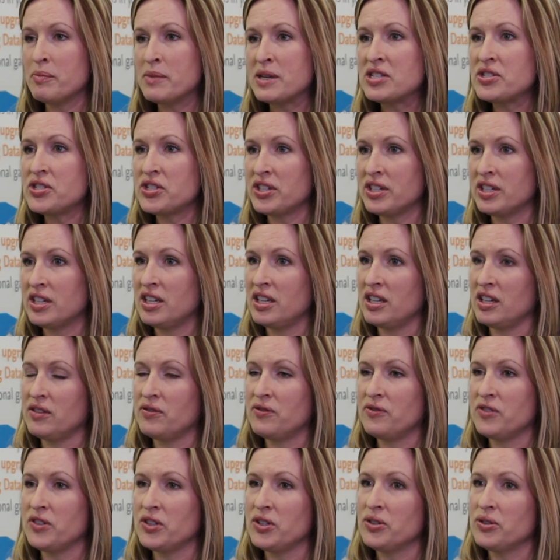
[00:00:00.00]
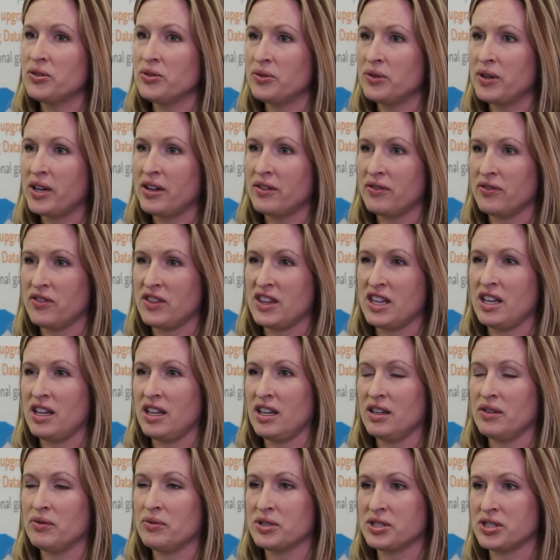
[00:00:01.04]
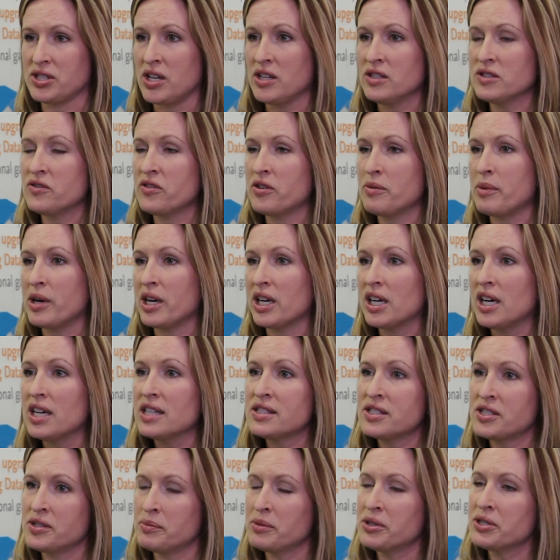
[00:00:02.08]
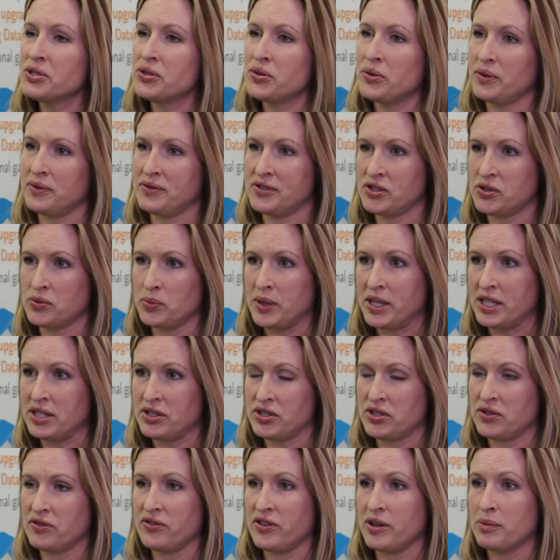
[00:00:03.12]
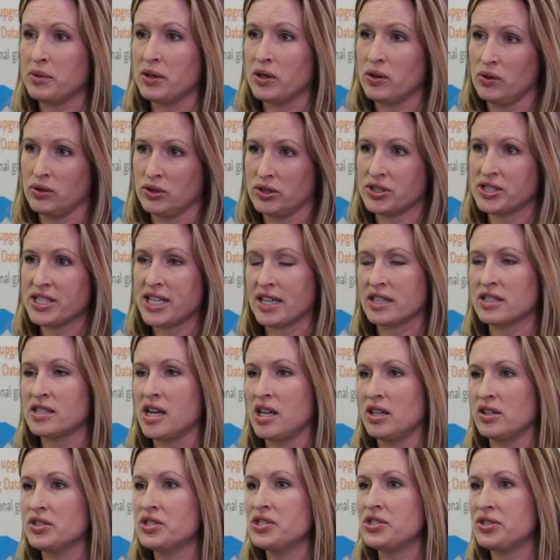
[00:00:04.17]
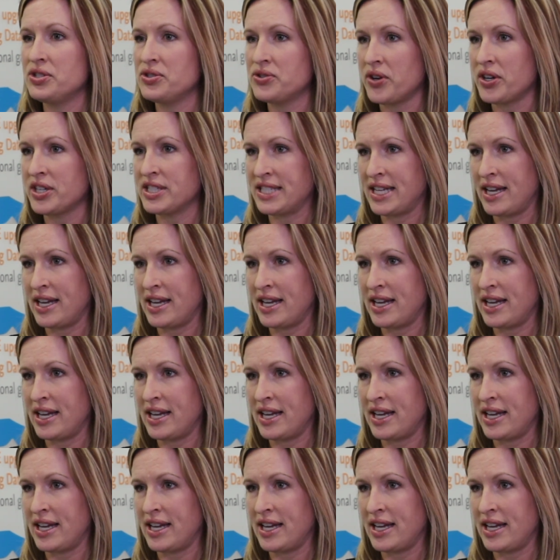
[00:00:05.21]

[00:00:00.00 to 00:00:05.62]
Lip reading: mention a few of the results from our customers who have switched from an older technology drug